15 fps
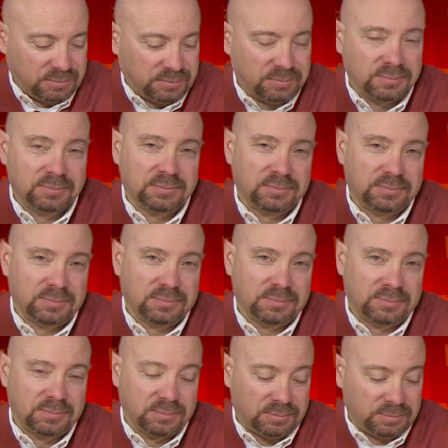
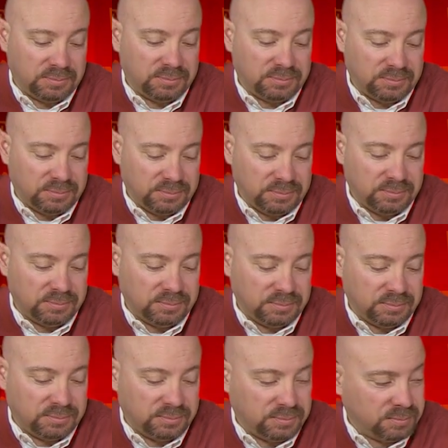
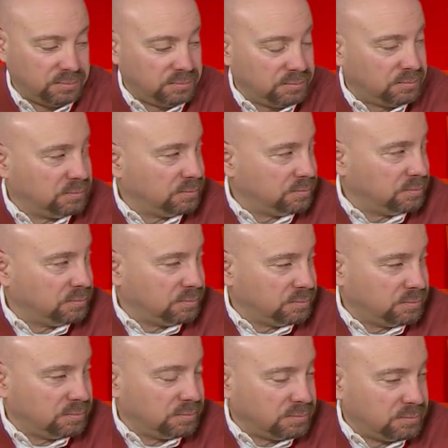
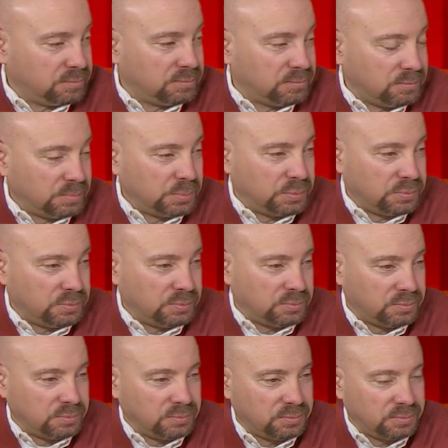
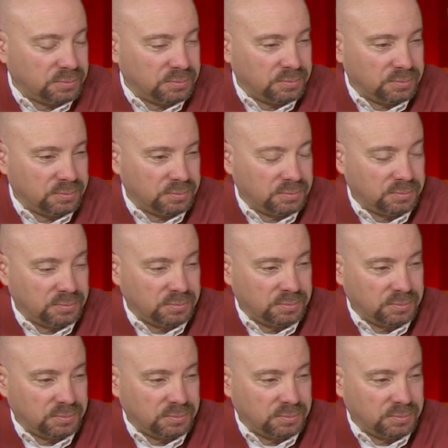The person shown says nothing.